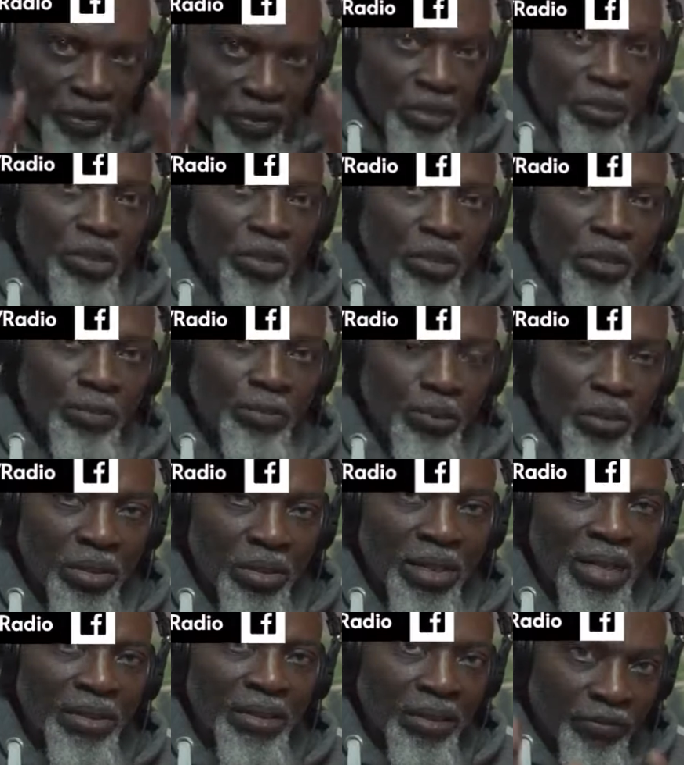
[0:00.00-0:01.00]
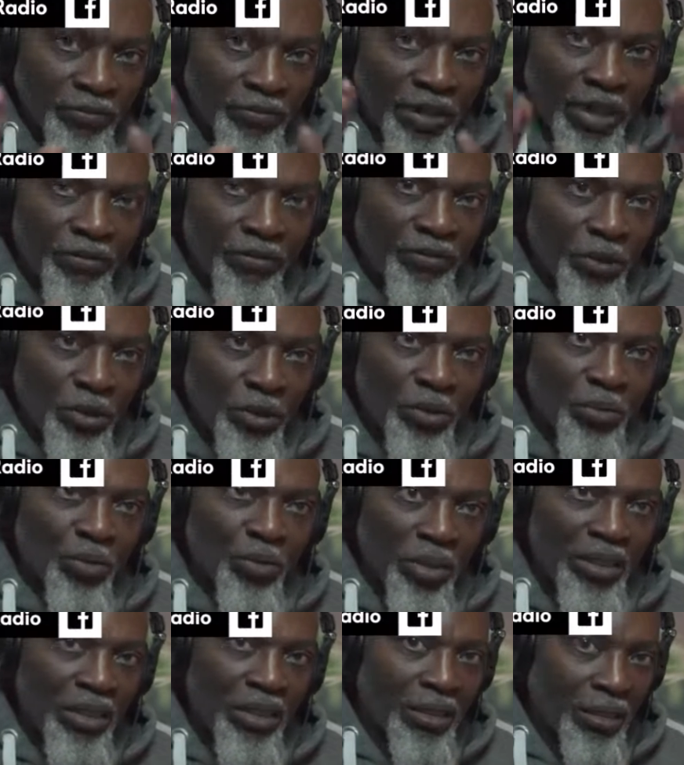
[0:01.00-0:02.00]
short broadcast, the very first
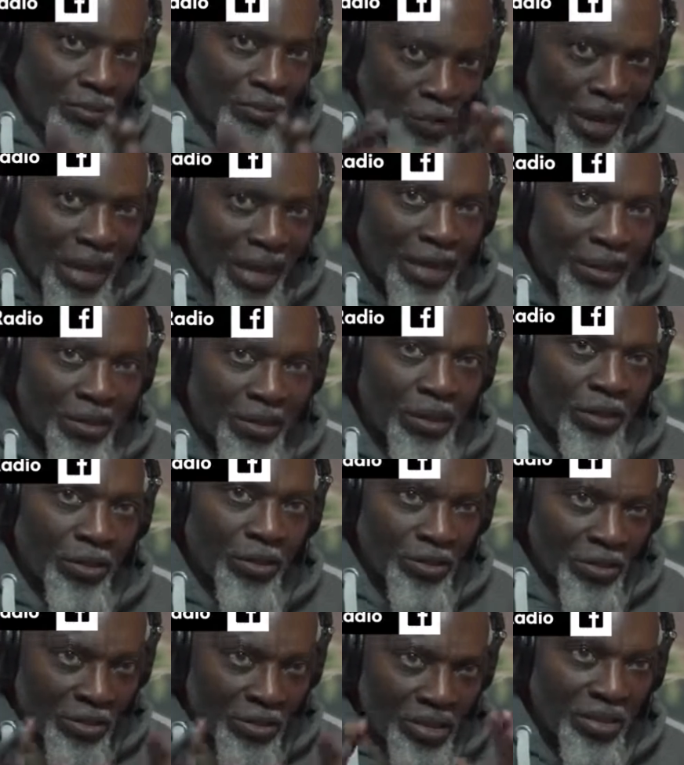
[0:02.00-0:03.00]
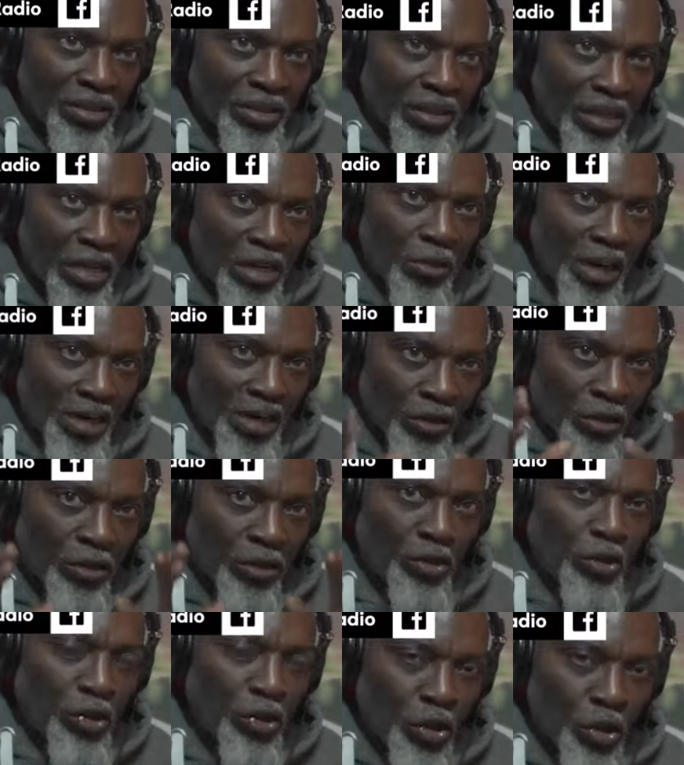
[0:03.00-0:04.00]
one in a while on Citizen AY on
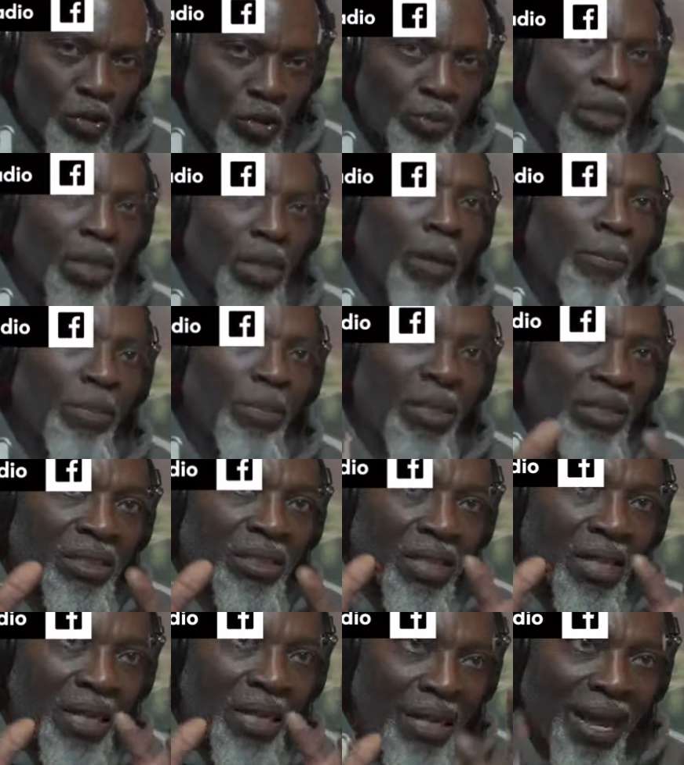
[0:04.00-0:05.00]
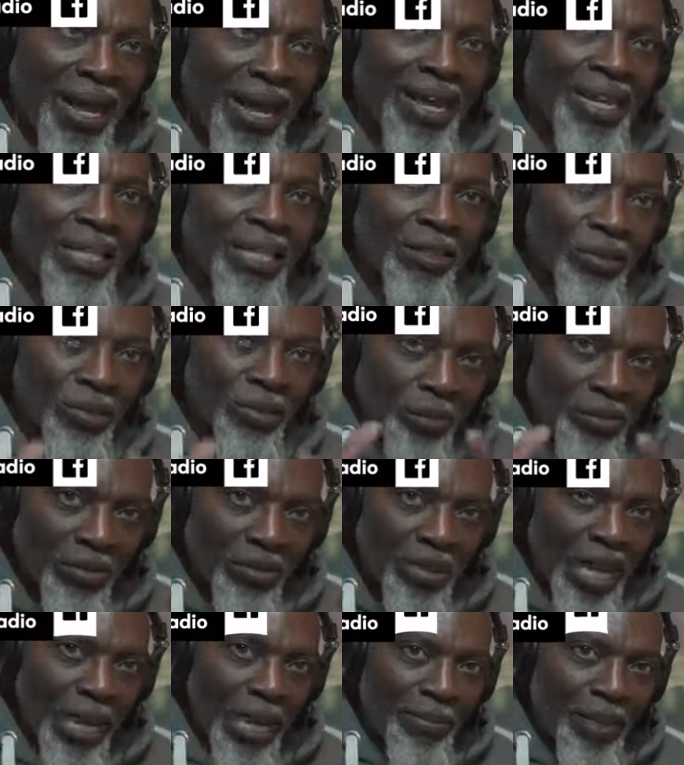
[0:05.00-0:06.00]
YouTube. Please like,
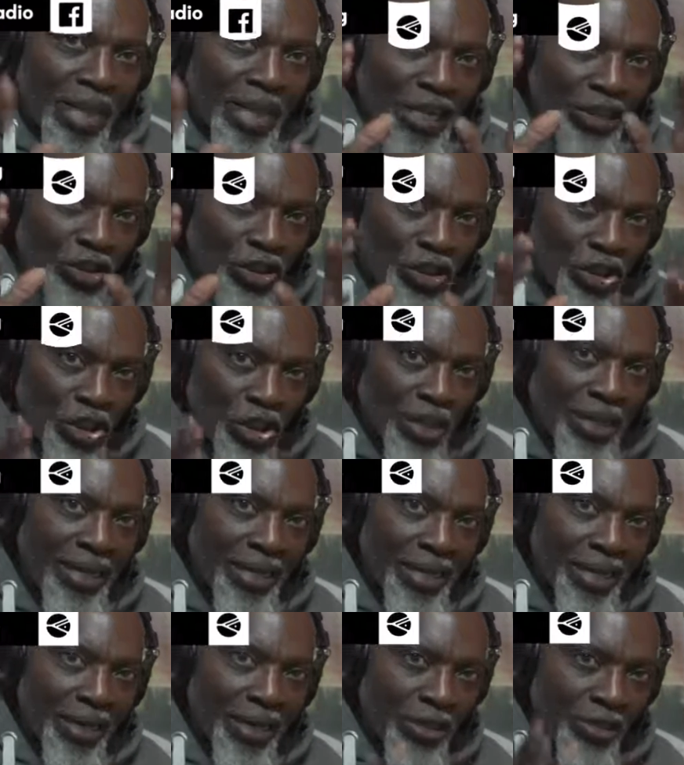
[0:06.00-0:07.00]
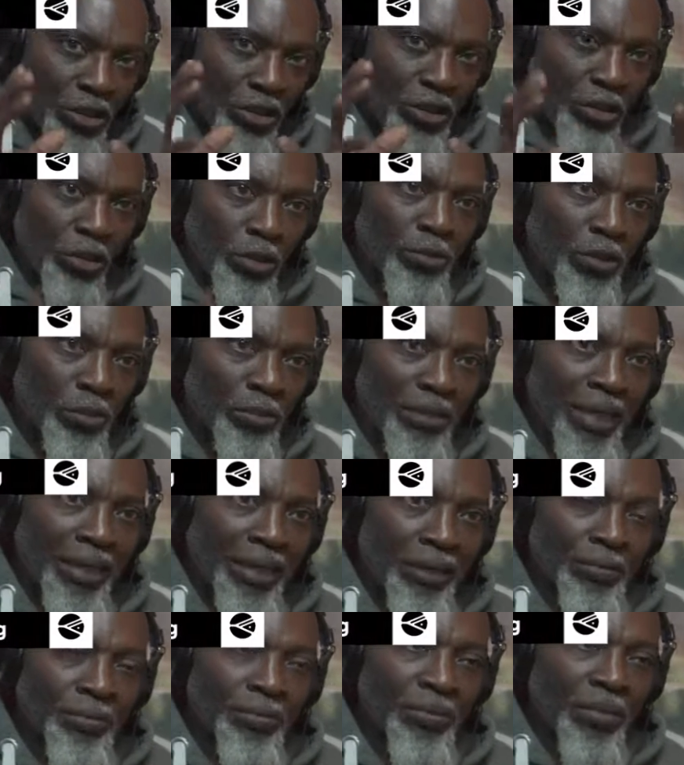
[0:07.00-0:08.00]
subscribe, and share this YouTube
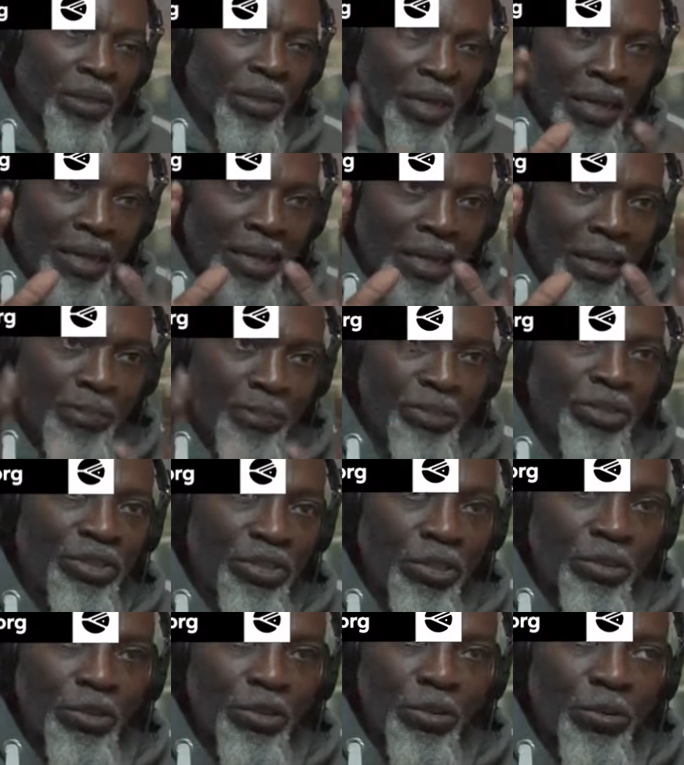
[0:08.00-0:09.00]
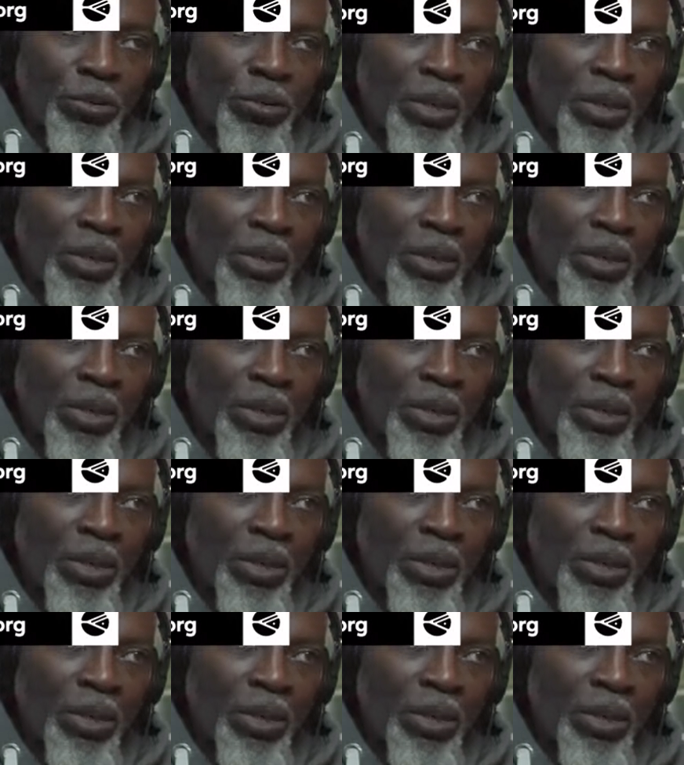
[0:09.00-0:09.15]
channel. I appreciate you.